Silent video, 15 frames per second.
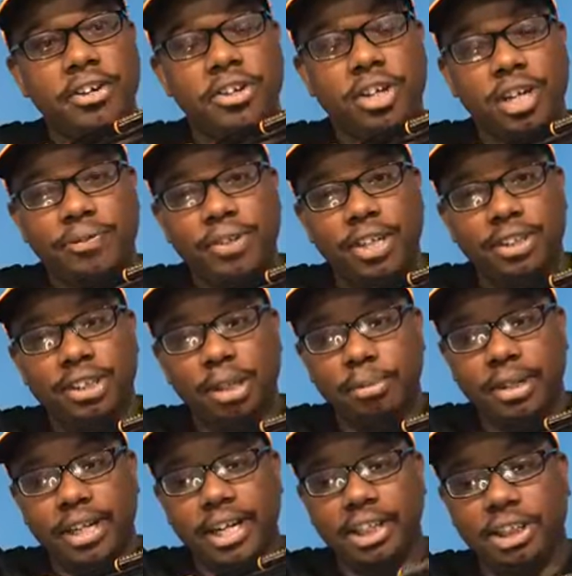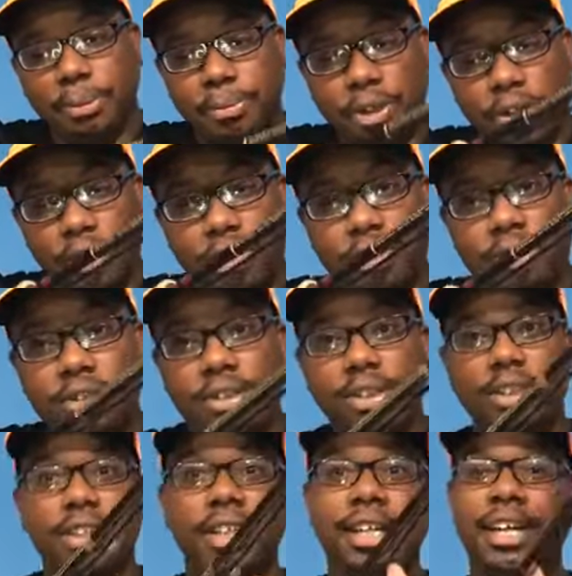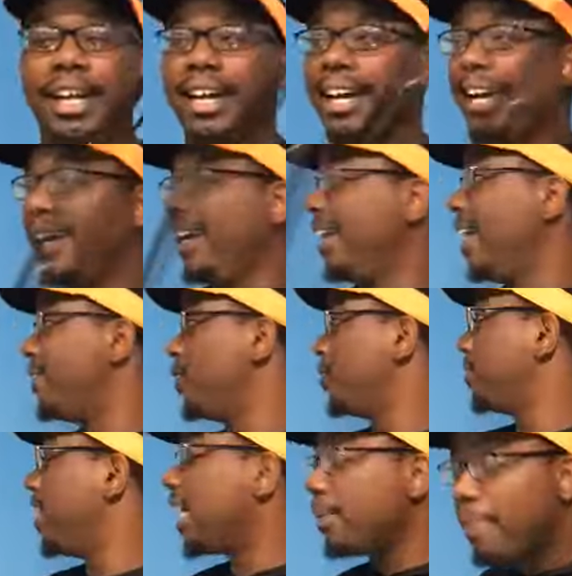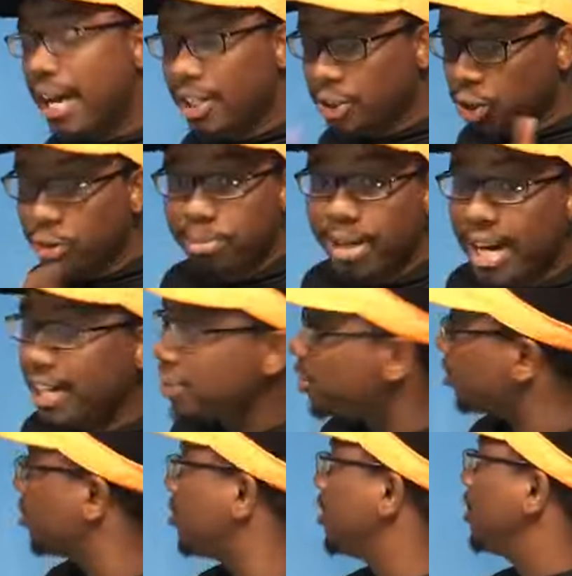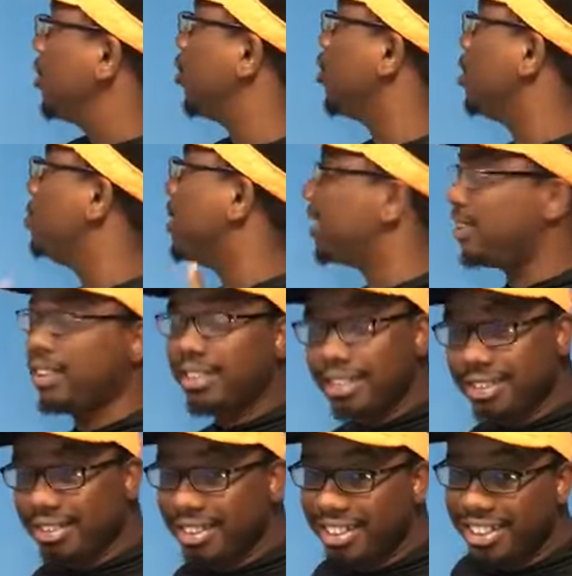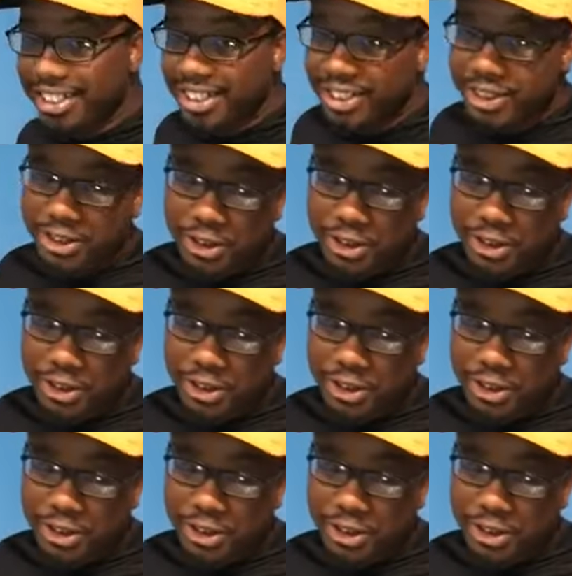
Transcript: you're going to feel something hit your pole, and if you think about it too much, you're going to miss it.